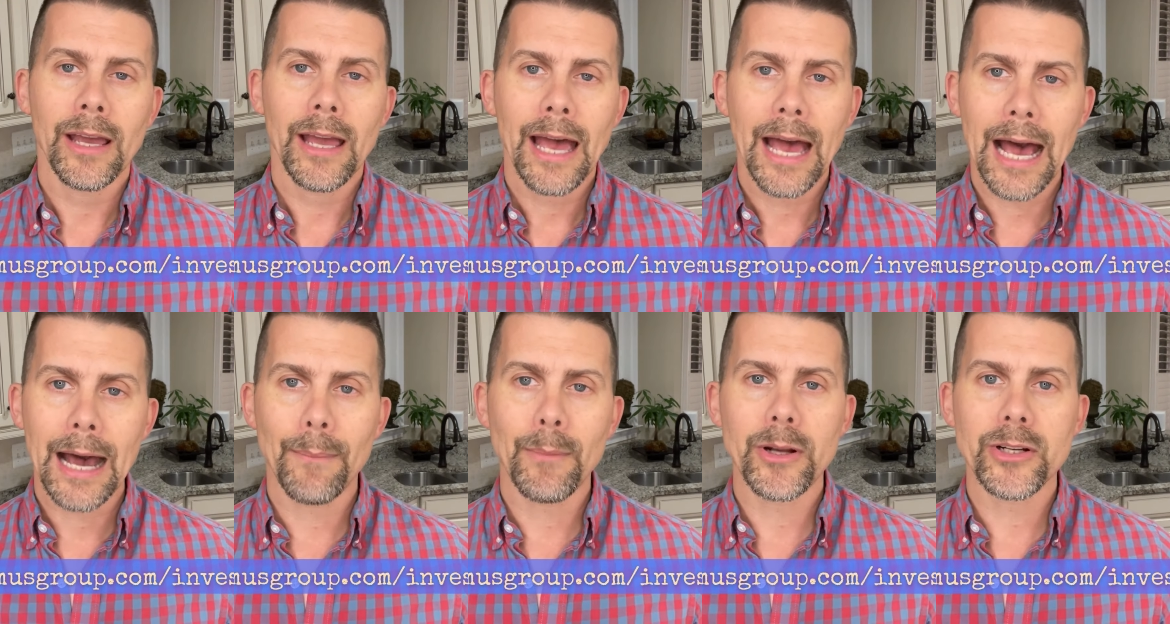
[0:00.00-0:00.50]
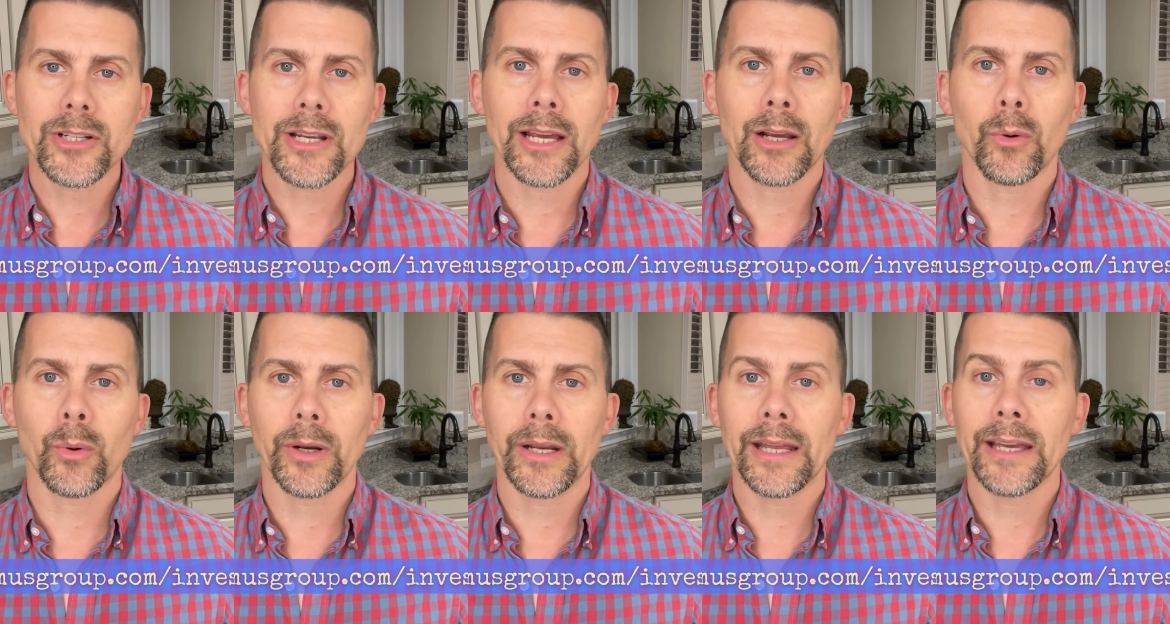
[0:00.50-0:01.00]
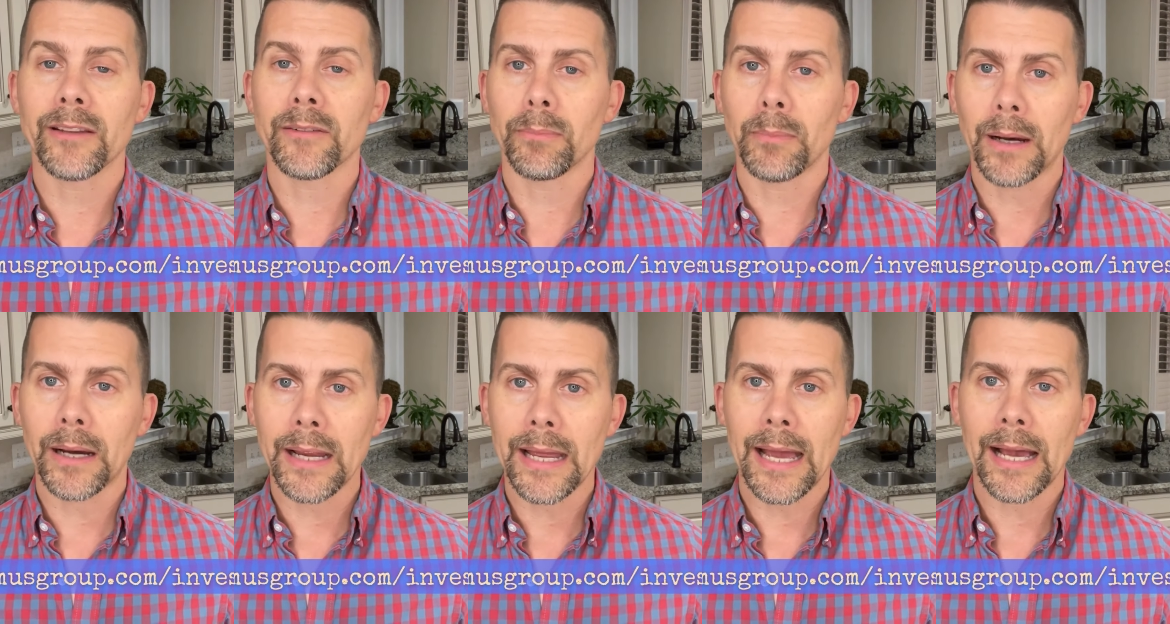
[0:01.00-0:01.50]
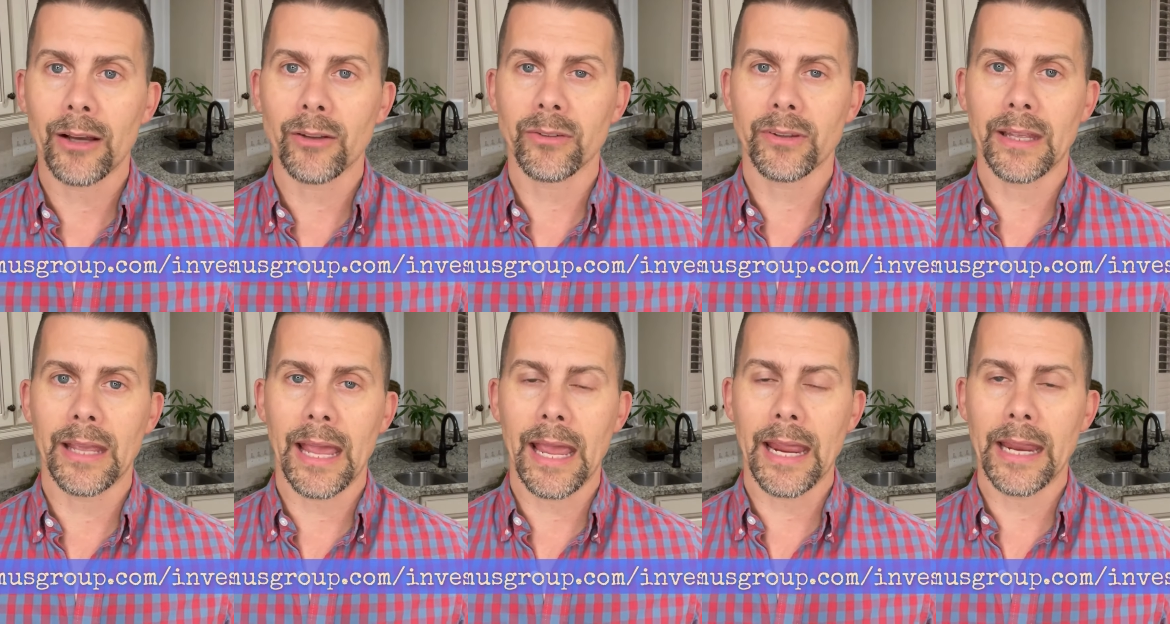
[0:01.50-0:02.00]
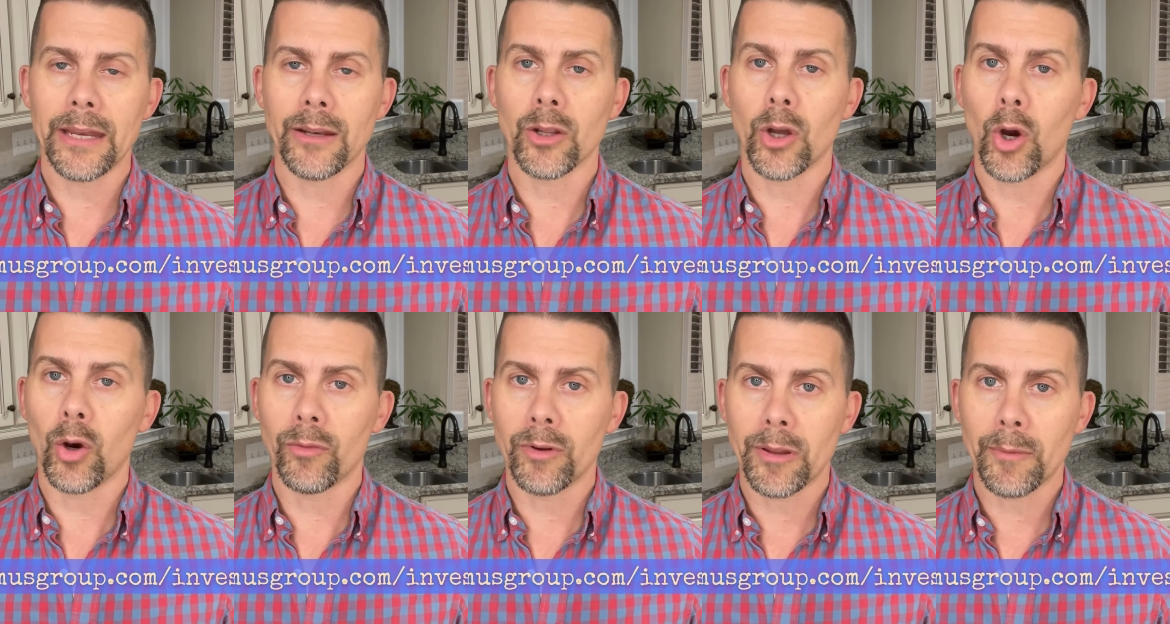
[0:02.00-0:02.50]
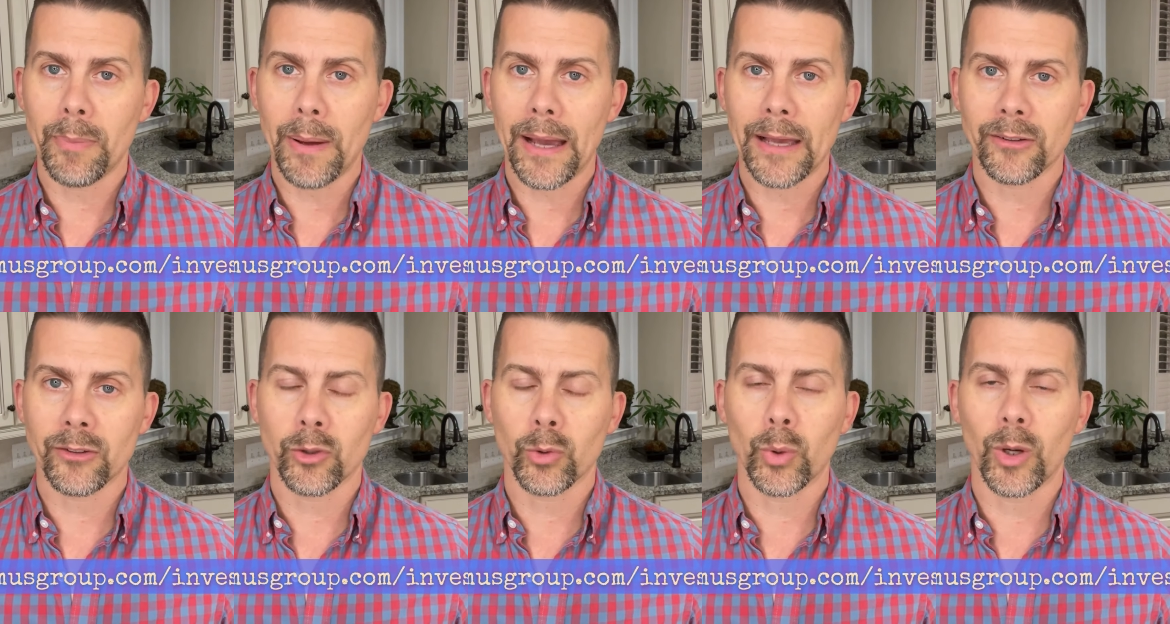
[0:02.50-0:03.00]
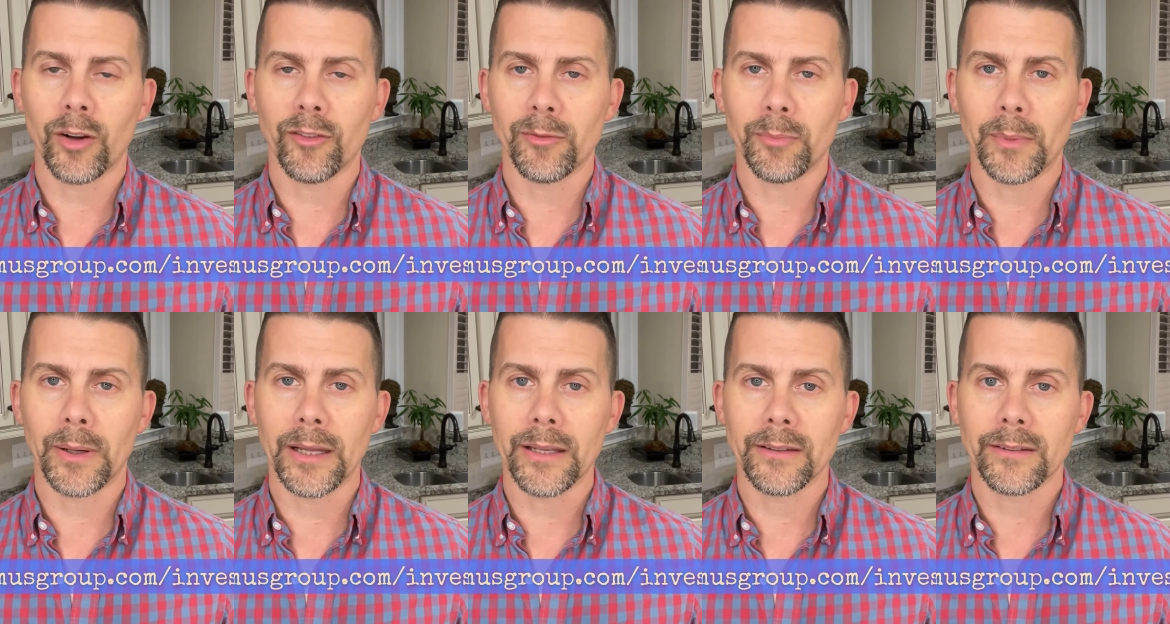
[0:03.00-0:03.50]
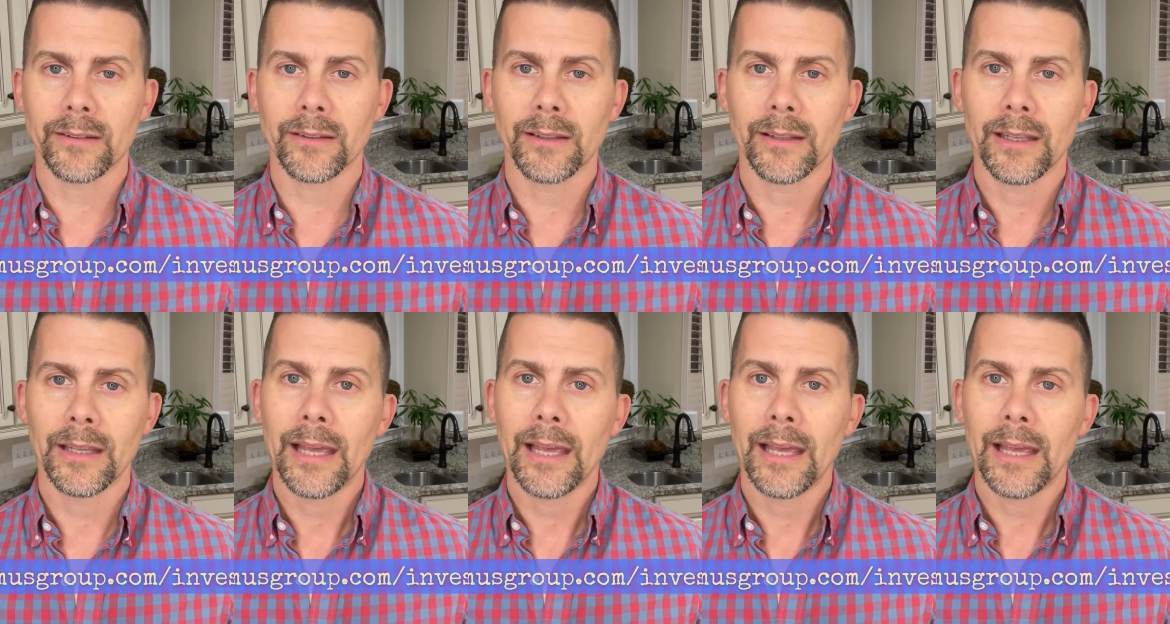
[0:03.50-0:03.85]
how much equity has my house gained over the past 12 months?